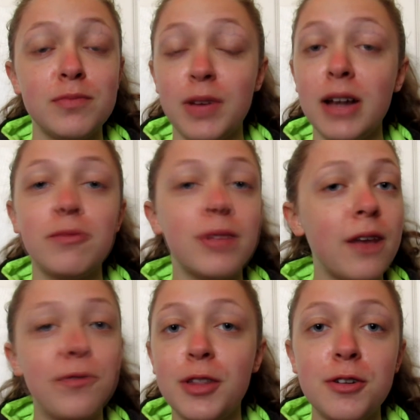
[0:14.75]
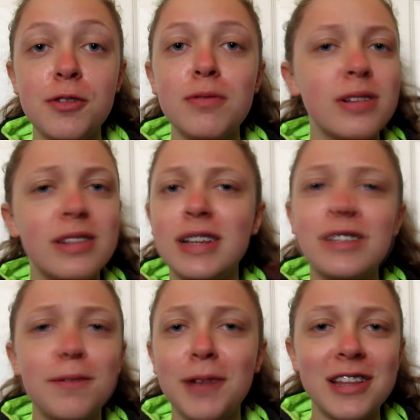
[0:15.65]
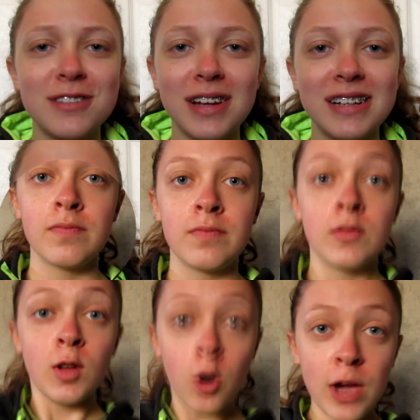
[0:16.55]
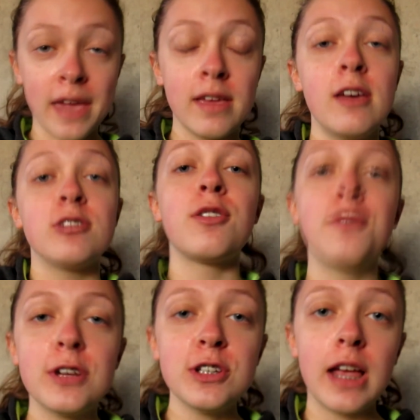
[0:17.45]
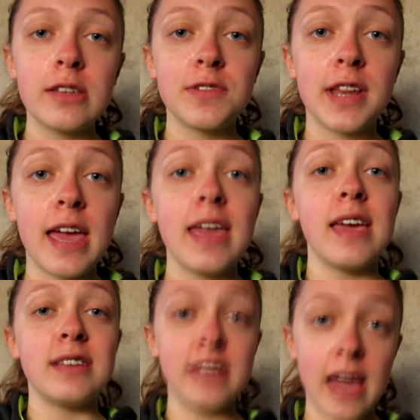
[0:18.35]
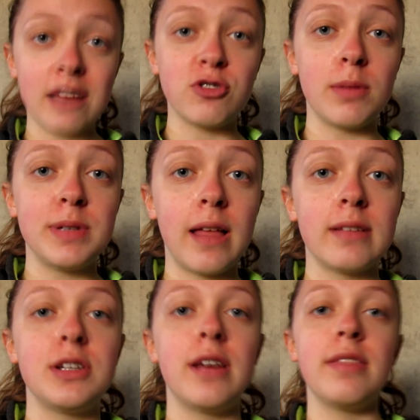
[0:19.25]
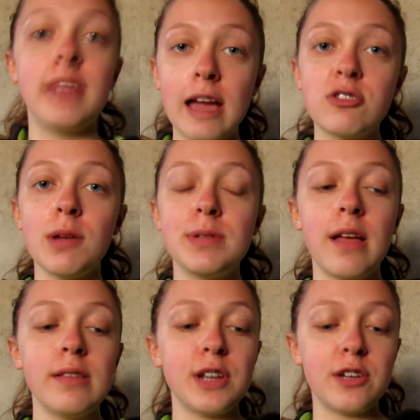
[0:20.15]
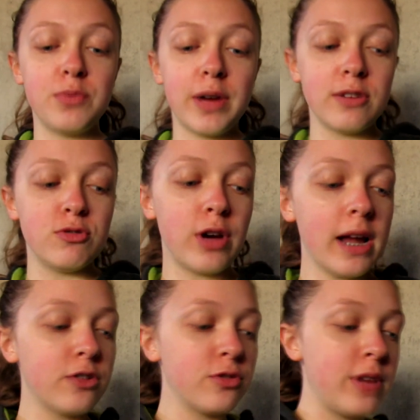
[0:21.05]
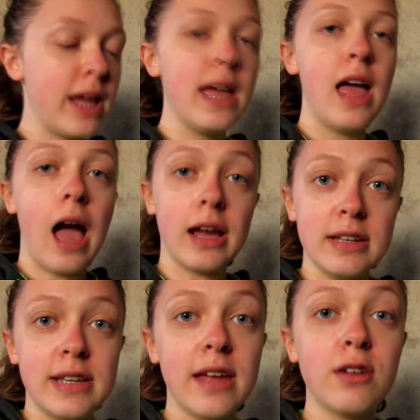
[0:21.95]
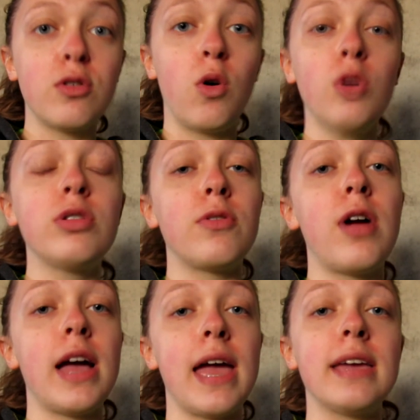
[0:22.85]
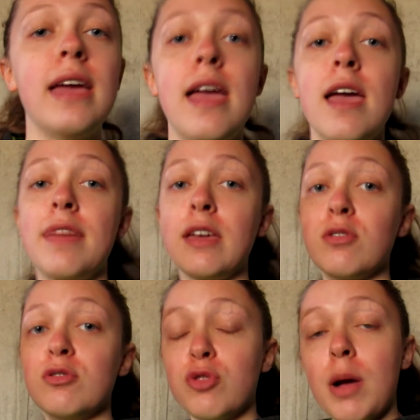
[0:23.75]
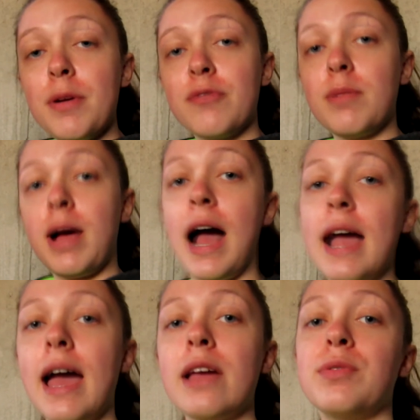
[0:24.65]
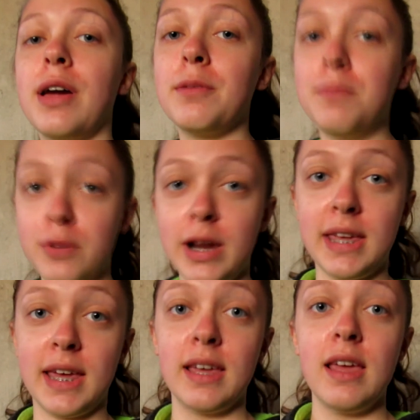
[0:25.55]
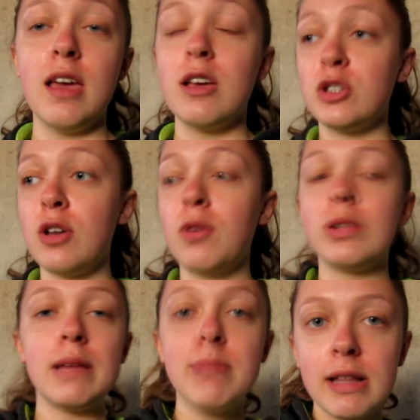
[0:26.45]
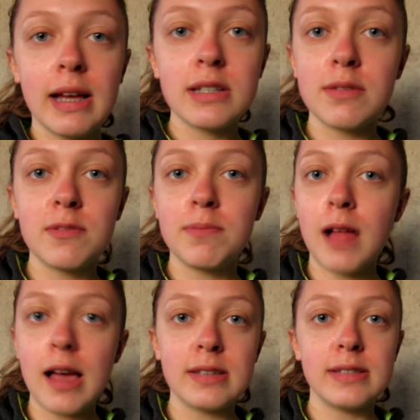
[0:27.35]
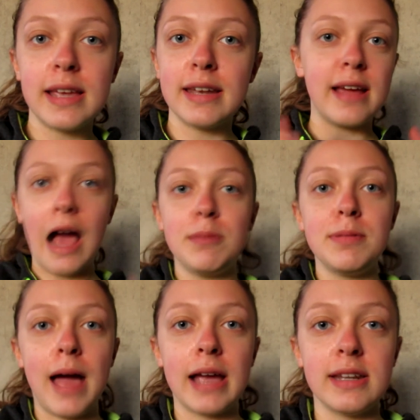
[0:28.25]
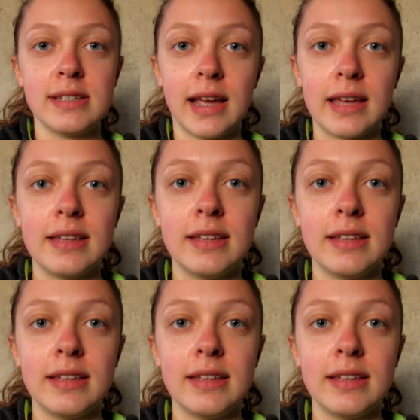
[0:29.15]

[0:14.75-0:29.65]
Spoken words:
But without further ado, let's jump right into it. Okay, so the first challenge of today is the egg drop challenge. The egg drop challenge is where you try to create a container to hold a raw egg that you can drop it from a high height without it breaking. So let me collect some supplies and I'll be back in a sec.